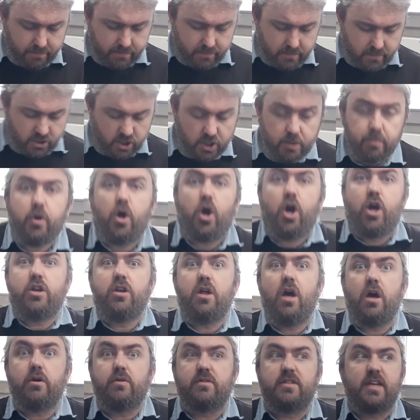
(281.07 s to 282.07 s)
She put her
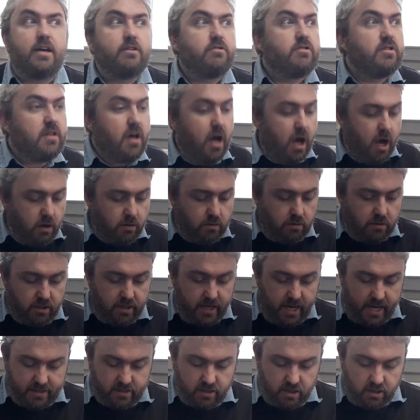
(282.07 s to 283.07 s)
nose out of the hole and
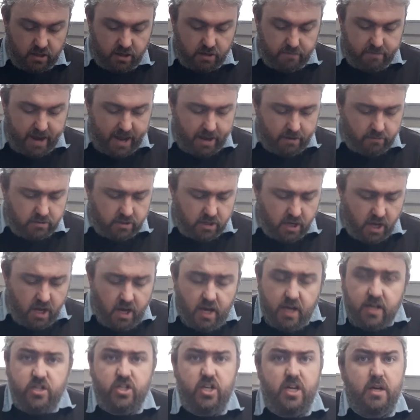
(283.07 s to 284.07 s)
had a look around.
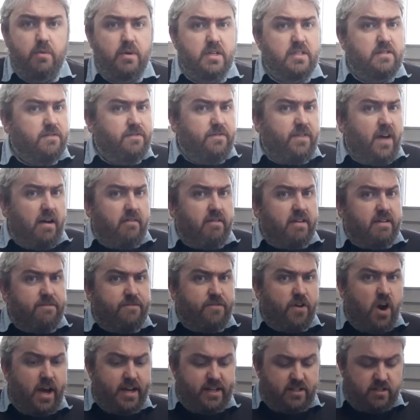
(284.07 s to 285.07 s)
She was very
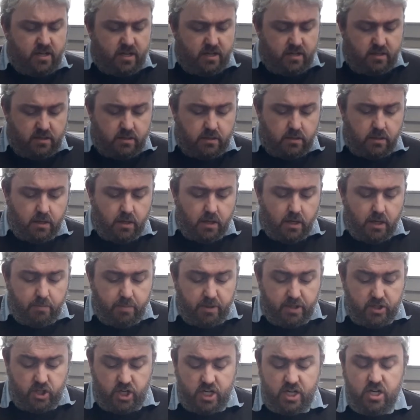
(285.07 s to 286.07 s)
frightened,
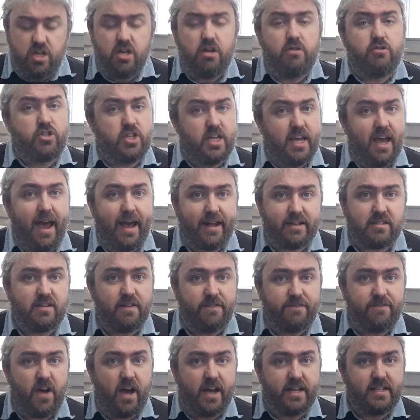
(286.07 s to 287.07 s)
but she knew she had to
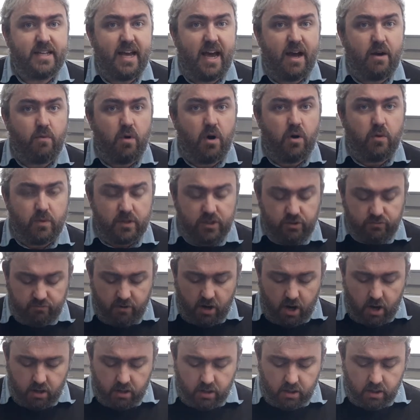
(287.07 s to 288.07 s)
find out what was
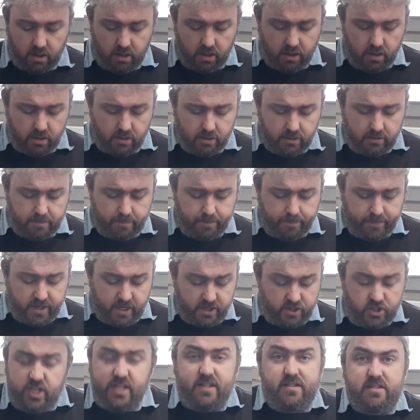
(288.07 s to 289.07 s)
wrong. As
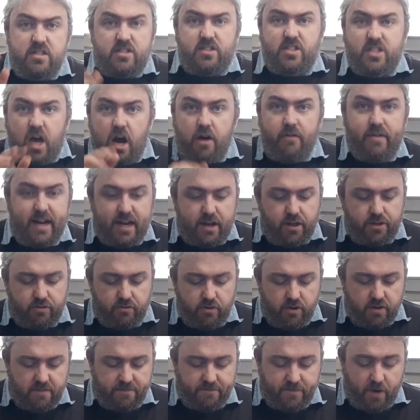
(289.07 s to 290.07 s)
she scurried
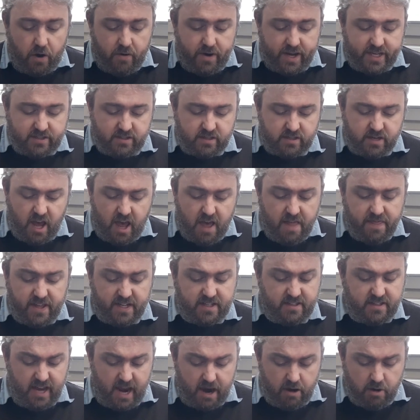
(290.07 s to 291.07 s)
through the forest, the
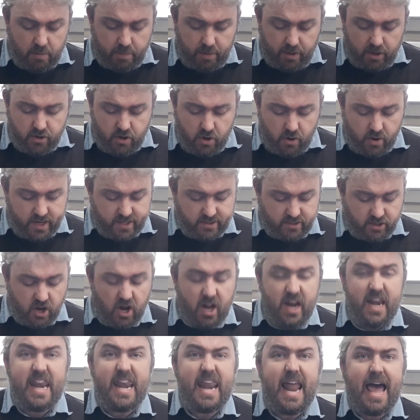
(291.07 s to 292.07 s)
terrible noise
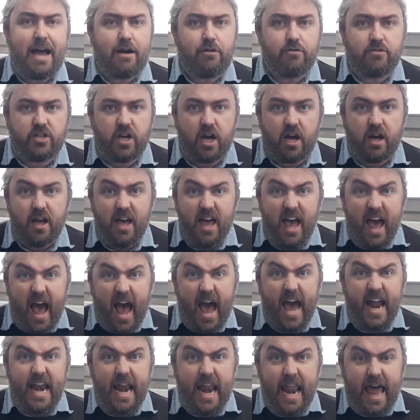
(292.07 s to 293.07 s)
got louder
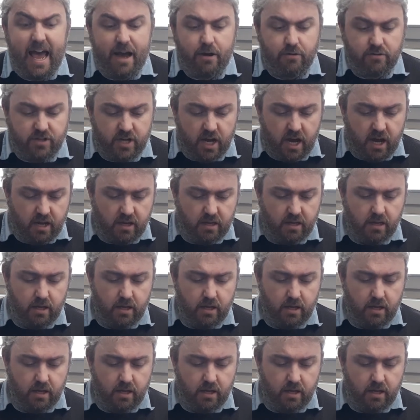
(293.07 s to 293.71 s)
and louder.